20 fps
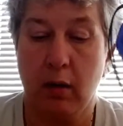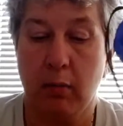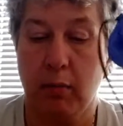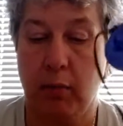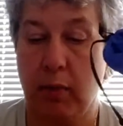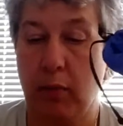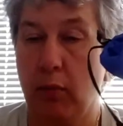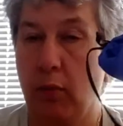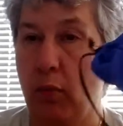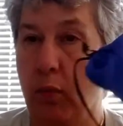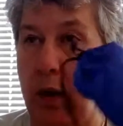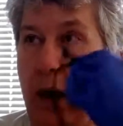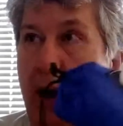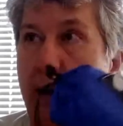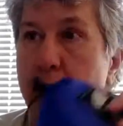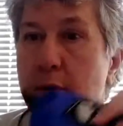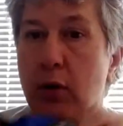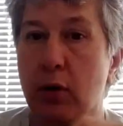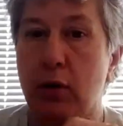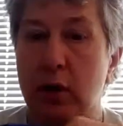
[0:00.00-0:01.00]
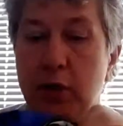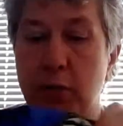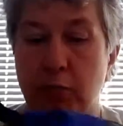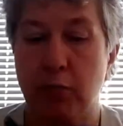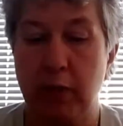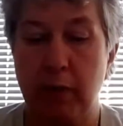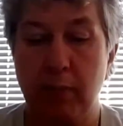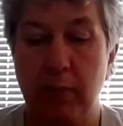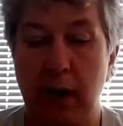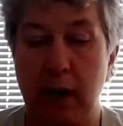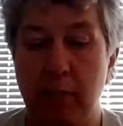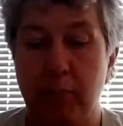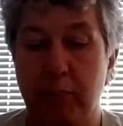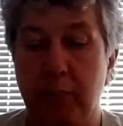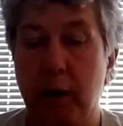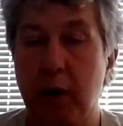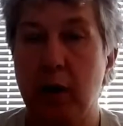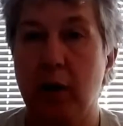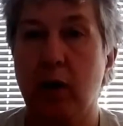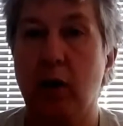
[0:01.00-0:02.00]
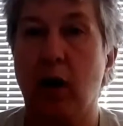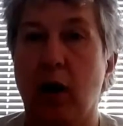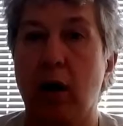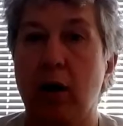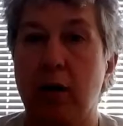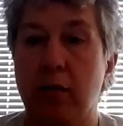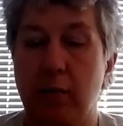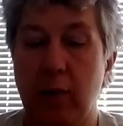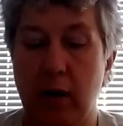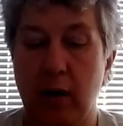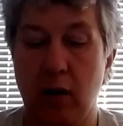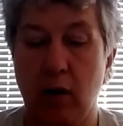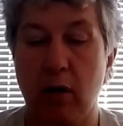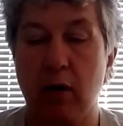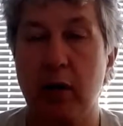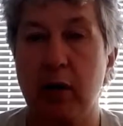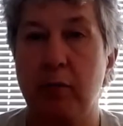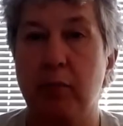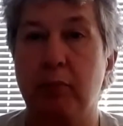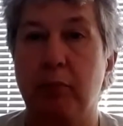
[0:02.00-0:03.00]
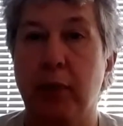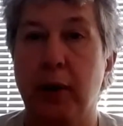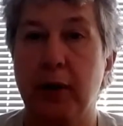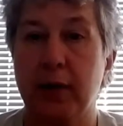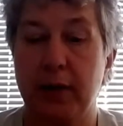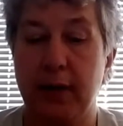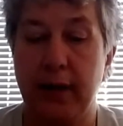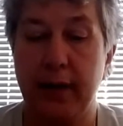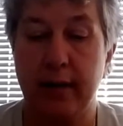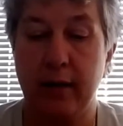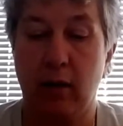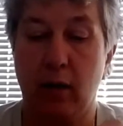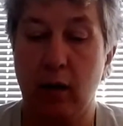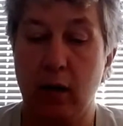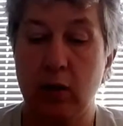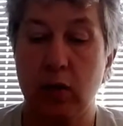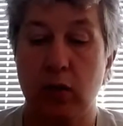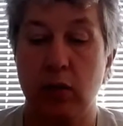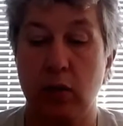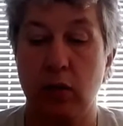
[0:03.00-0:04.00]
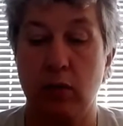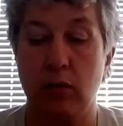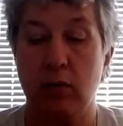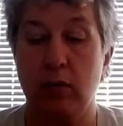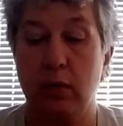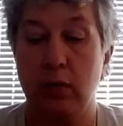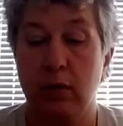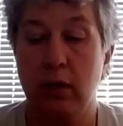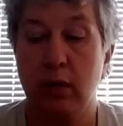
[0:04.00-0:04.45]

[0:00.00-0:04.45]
But I would always bring my Guardian bug net also,